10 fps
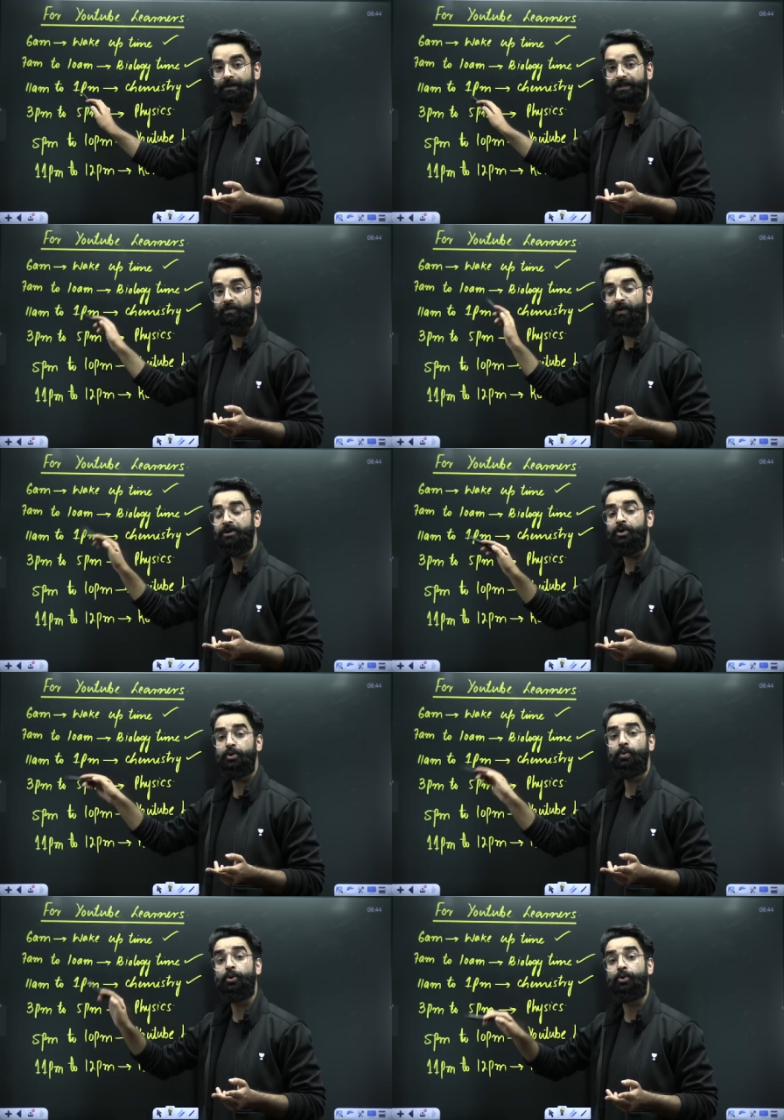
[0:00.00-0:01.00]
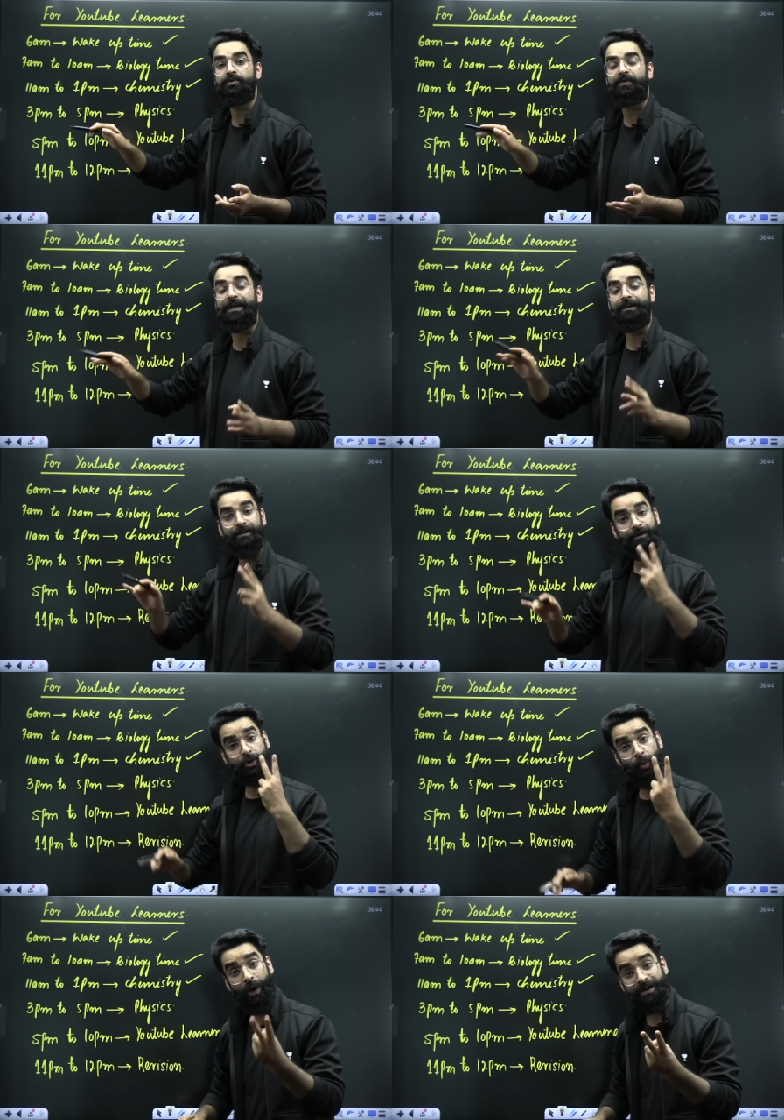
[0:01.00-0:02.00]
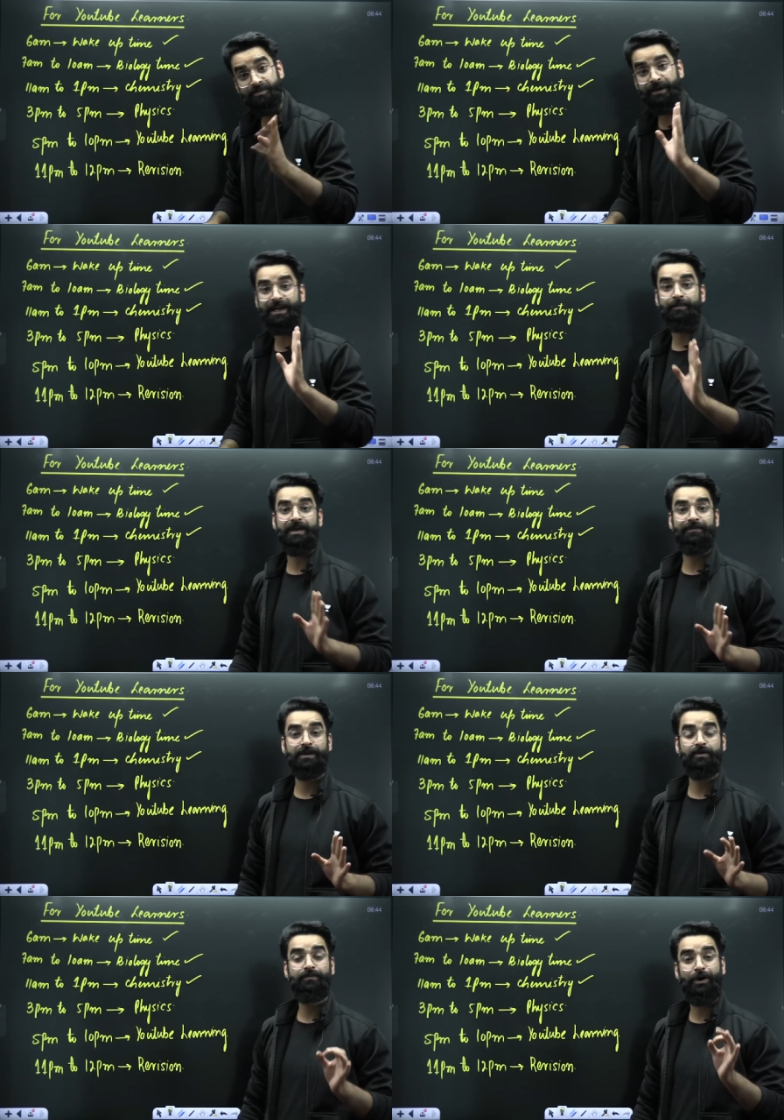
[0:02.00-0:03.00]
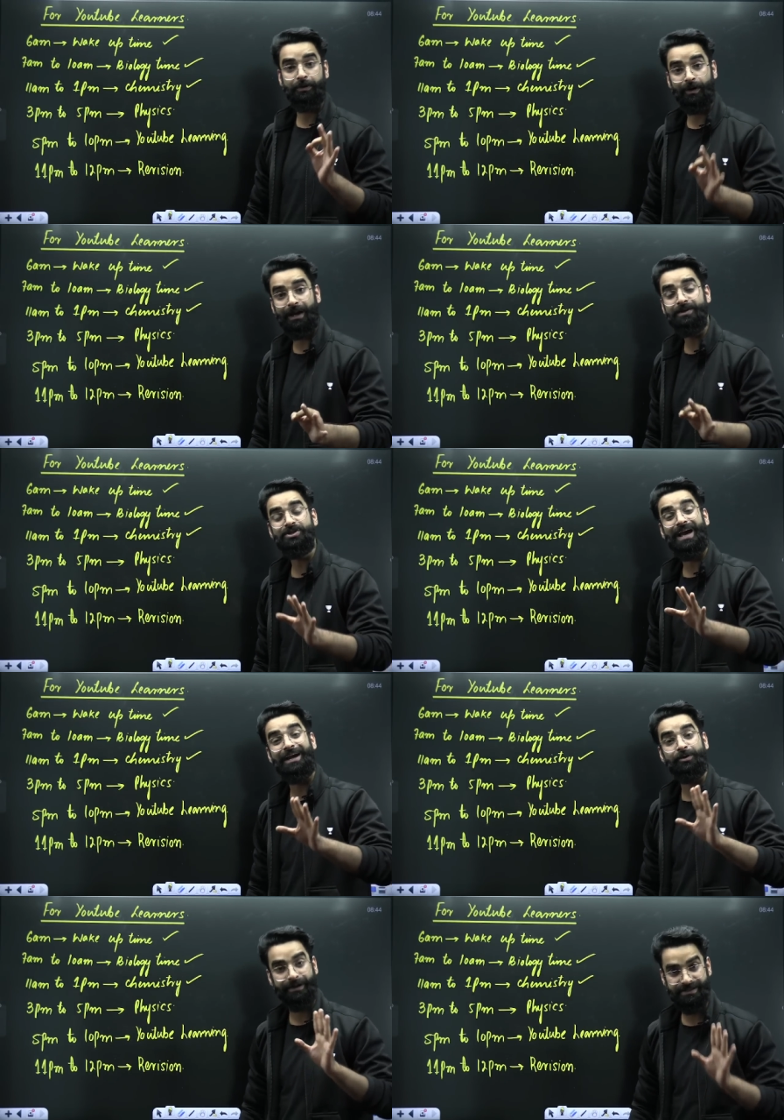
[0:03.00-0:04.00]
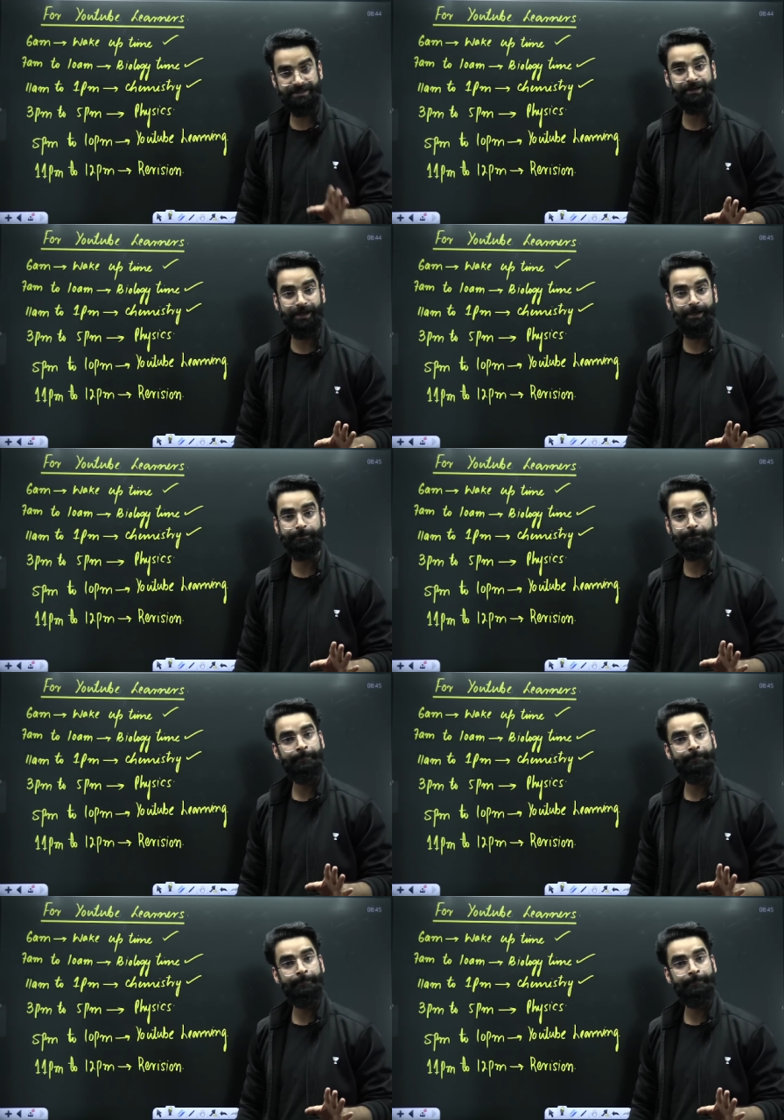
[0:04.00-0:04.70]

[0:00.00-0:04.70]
Then 1 to 2, 2 to 3 two hours break I'm giving you for your lunch and your resting time.